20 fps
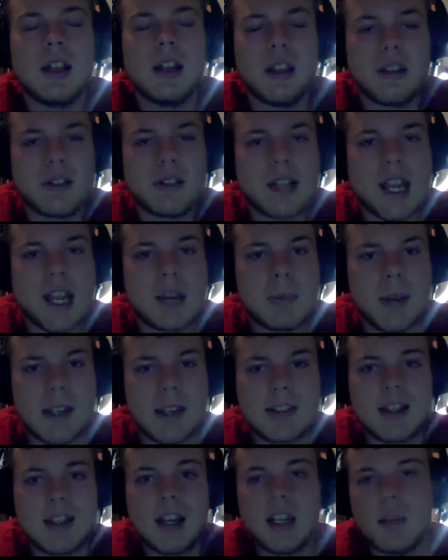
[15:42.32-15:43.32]
Dak
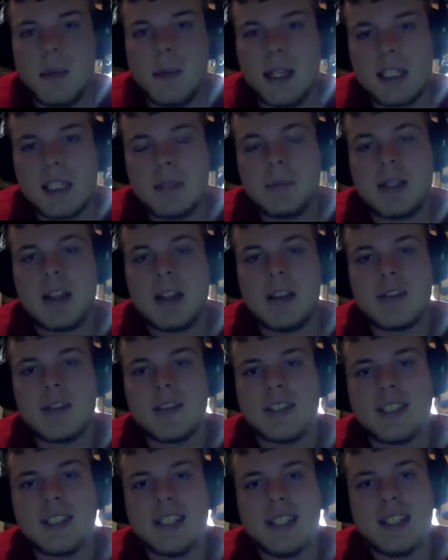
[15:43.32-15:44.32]
Prescott and I picked up another
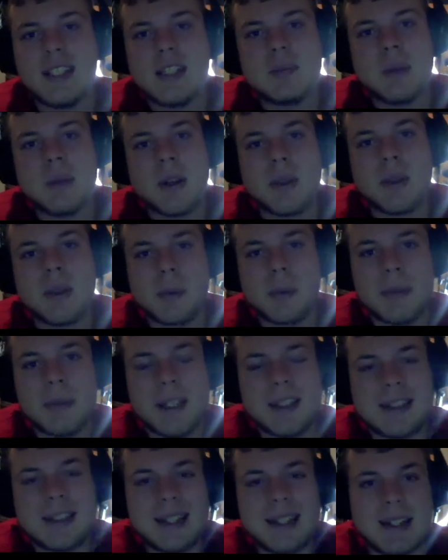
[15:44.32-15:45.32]
Zeke. Both were
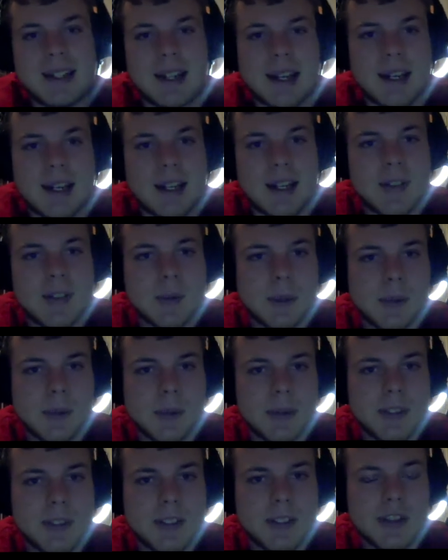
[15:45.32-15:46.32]
PSA nines. One
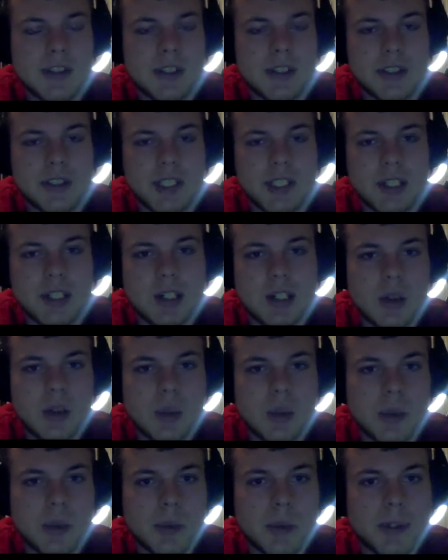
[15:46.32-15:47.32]
was a jersey card and
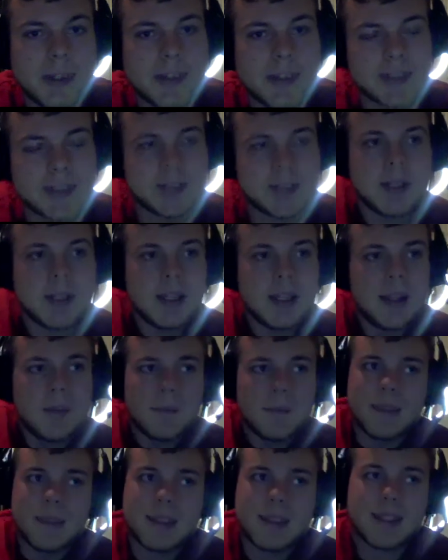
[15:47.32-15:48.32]
one wasn't.
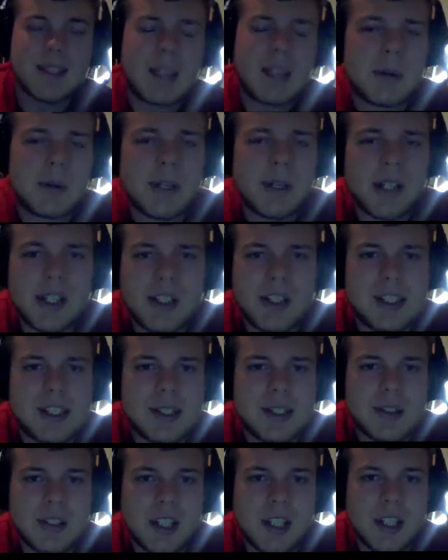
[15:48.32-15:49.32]
They were a good
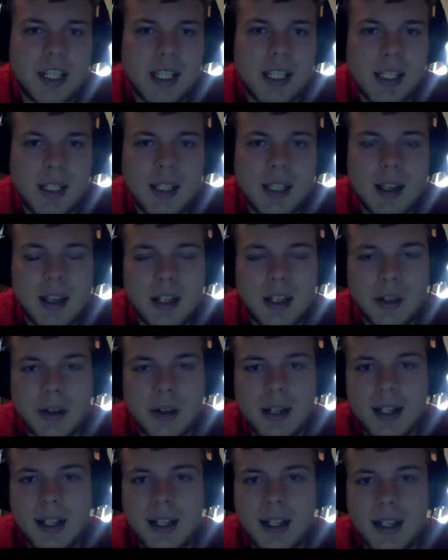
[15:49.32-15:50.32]
deal on it.
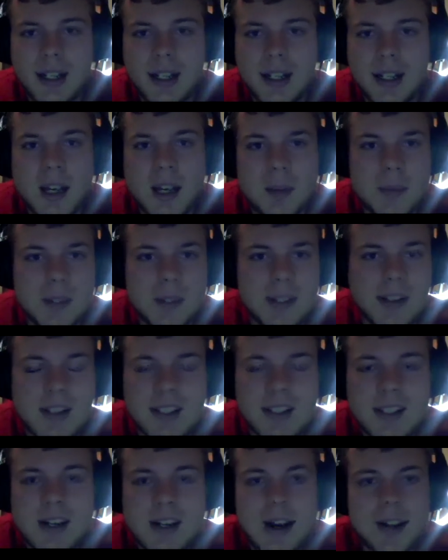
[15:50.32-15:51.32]
Grading going up,
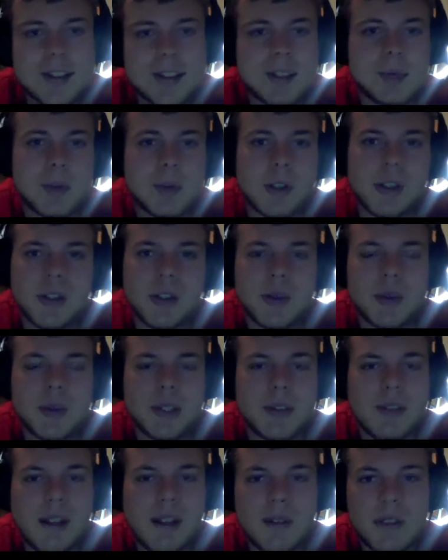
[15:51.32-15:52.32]
it's costing more than
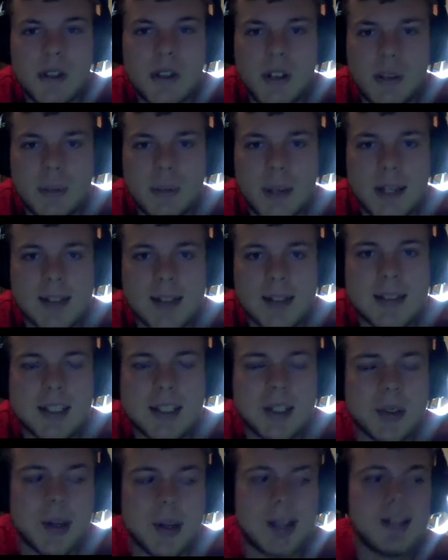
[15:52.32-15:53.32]
25, $30 to
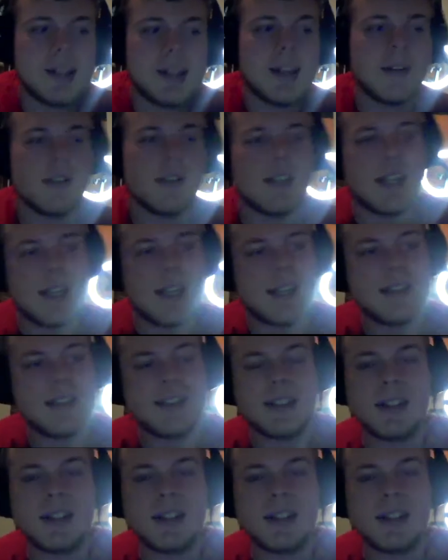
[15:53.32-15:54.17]
grade nowadays.